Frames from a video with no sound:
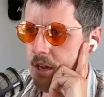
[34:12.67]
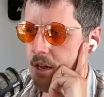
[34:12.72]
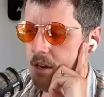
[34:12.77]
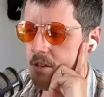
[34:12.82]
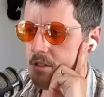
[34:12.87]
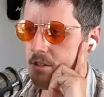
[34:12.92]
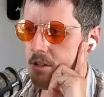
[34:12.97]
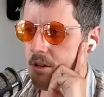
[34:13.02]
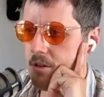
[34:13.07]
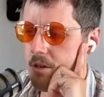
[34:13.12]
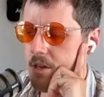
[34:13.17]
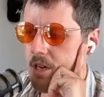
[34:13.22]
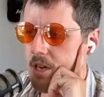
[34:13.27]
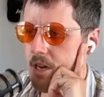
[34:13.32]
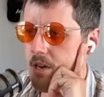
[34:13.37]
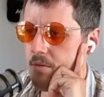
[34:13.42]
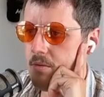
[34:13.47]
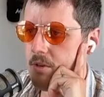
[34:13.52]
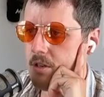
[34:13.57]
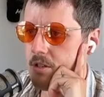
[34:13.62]
So
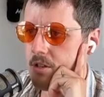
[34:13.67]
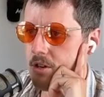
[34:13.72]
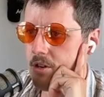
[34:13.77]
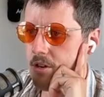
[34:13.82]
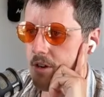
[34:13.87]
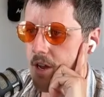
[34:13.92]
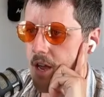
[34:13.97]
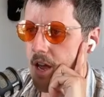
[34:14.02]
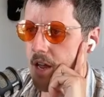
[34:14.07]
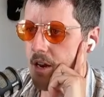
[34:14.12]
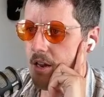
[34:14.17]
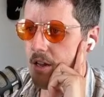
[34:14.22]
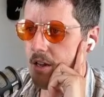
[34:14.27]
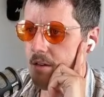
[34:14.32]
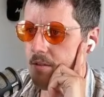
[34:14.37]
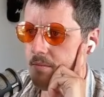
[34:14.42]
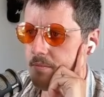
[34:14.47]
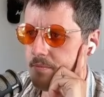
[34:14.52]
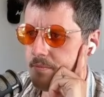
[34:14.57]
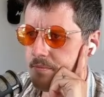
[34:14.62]
heat was
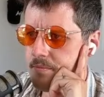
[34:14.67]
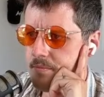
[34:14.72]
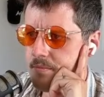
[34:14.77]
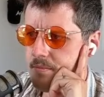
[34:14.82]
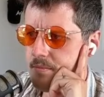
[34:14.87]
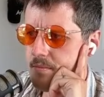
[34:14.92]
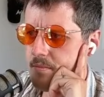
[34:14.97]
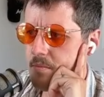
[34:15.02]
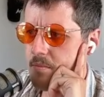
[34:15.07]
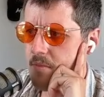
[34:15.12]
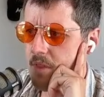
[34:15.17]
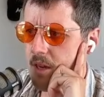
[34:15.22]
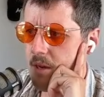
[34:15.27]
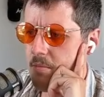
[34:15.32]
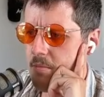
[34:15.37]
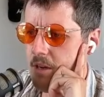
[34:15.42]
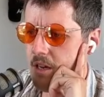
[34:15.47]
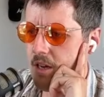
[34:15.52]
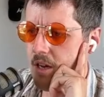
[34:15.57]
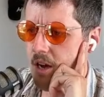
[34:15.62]
created
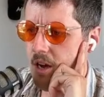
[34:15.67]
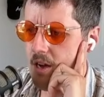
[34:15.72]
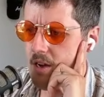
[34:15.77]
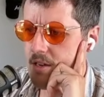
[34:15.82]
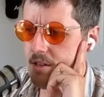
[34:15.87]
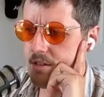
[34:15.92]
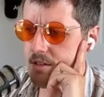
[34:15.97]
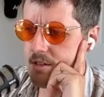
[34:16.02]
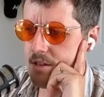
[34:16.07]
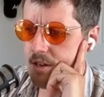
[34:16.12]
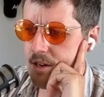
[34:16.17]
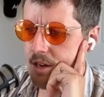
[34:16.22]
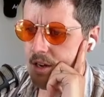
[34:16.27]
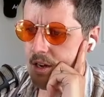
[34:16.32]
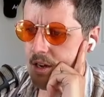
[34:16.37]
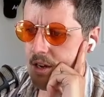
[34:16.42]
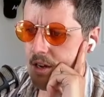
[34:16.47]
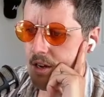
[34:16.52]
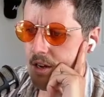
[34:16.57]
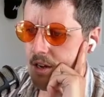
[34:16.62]
because
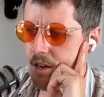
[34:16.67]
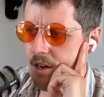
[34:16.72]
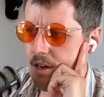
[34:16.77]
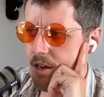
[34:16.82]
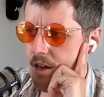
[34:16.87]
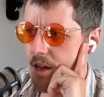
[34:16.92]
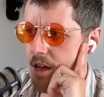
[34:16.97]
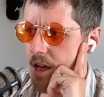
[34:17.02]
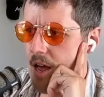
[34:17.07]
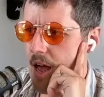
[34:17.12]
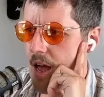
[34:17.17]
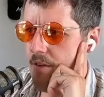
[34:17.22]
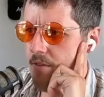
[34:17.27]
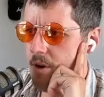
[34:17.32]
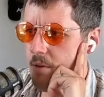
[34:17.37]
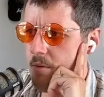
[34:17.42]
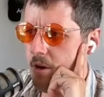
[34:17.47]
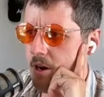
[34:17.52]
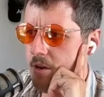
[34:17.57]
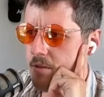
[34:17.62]

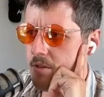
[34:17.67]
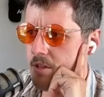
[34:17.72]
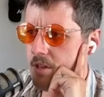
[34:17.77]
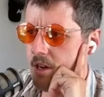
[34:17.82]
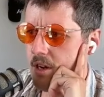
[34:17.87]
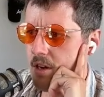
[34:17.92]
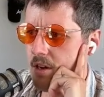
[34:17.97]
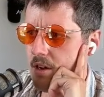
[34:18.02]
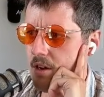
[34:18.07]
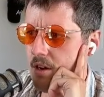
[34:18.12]
everybody was like,